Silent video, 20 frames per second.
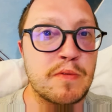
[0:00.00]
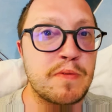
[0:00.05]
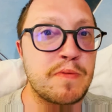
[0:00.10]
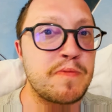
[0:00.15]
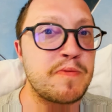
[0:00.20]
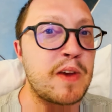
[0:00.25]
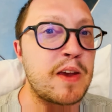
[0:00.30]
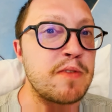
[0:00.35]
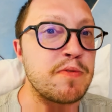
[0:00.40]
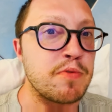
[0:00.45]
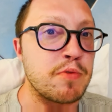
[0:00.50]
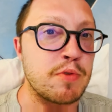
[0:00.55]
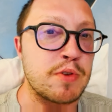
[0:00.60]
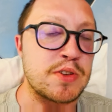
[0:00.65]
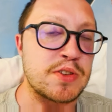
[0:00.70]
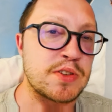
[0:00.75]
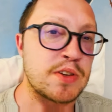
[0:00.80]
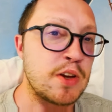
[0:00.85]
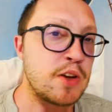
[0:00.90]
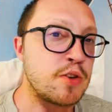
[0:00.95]

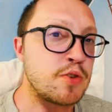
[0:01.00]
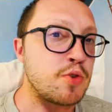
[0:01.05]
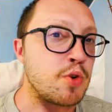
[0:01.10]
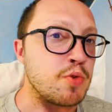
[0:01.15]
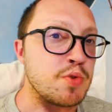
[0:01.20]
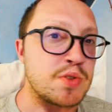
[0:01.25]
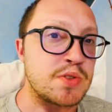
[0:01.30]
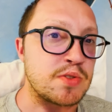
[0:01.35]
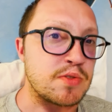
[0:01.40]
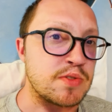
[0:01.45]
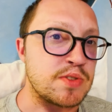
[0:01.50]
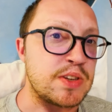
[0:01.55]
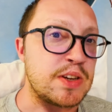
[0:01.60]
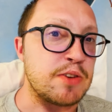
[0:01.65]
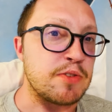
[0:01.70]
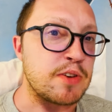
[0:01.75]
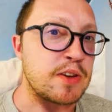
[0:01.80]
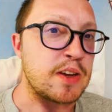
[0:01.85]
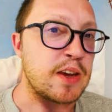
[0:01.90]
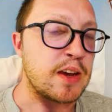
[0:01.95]
favorite coasters here
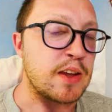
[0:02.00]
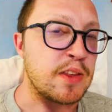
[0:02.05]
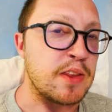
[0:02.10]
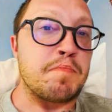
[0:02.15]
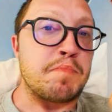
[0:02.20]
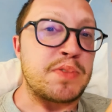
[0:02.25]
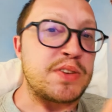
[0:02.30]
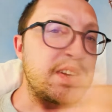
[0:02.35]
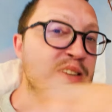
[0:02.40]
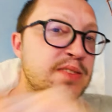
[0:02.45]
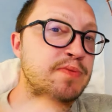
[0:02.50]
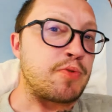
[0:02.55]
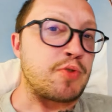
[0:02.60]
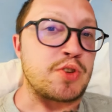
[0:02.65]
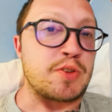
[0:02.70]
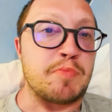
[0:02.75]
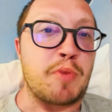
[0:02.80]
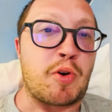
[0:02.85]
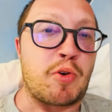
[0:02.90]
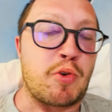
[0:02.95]
again. But that's for
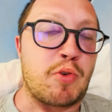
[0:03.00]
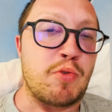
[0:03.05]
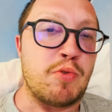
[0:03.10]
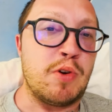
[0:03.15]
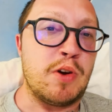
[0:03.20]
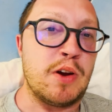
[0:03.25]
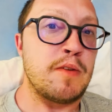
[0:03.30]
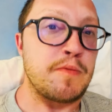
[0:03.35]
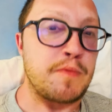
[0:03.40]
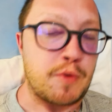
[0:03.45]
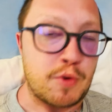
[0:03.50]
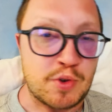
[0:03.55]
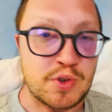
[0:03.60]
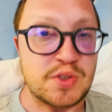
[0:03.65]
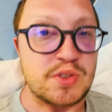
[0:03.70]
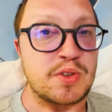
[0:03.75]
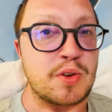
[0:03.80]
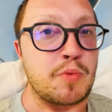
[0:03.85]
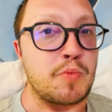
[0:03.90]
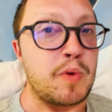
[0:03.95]
tomorrow.
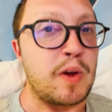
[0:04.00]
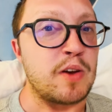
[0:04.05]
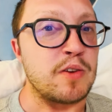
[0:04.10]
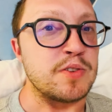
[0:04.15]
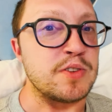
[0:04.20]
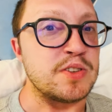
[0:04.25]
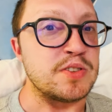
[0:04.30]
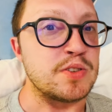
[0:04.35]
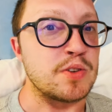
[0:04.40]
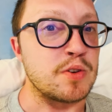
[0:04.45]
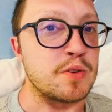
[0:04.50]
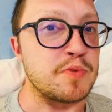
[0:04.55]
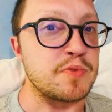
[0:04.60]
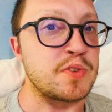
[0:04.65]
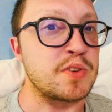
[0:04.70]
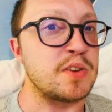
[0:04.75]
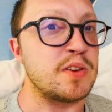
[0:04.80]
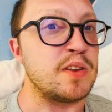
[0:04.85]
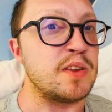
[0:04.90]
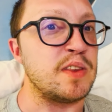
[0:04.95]
First, a
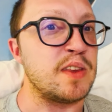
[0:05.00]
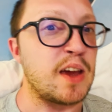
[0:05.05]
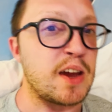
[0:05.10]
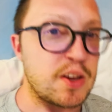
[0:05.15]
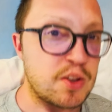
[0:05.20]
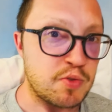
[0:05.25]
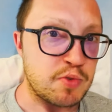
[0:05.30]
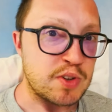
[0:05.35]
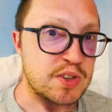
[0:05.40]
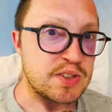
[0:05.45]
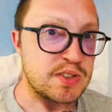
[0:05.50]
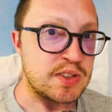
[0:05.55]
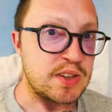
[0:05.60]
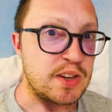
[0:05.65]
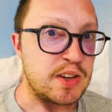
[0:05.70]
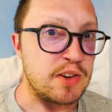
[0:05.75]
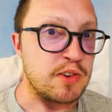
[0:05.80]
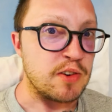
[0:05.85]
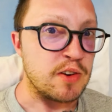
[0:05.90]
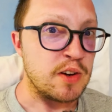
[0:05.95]
well-deserved night rest
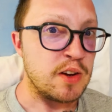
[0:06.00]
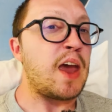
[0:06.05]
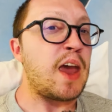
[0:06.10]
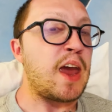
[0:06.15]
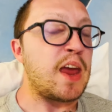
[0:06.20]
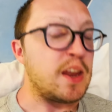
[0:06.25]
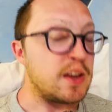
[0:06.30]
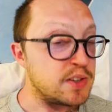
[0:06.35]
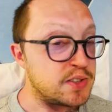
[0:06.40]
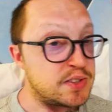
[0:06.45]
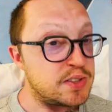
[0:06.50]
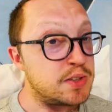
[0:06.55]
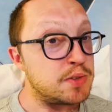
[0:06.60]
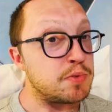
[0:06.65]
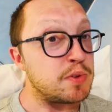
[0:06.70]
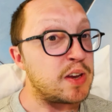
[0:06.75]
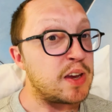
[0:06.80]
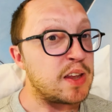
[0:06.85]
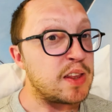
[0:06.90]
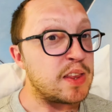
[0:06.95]
here, and I'll see you
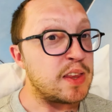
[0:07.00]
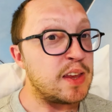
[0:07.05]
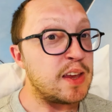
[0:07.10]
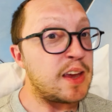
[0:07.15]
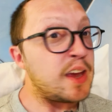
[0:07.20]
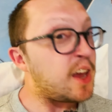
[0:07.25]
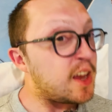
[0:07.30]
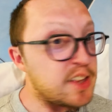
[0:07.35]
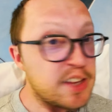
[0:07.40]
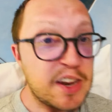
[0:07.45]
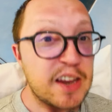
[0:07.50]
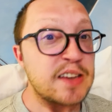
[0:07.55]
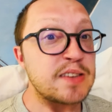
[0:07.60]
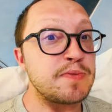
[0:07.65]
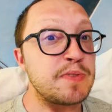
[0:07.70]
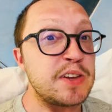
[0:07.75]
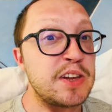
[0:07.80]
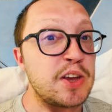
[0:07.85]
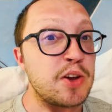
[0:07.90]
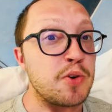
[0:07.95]
again in the next
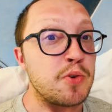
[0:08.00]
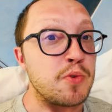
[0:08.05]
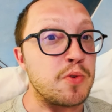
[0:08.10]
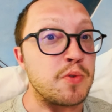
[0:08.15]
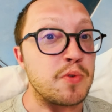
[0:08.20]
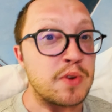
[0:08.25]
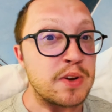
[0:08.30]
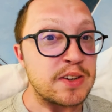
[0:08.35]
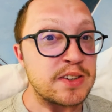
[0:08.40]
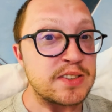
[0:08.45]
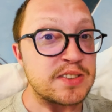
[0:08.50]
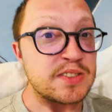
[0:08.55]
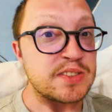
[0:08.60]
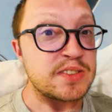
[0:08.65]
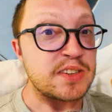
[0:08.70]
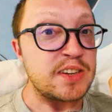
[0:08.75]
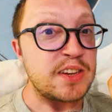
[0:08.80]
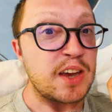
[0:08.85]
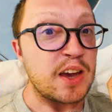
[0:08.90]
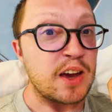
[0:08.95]
video.
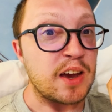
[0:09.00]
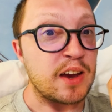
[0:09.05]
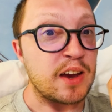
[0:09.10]
See ya!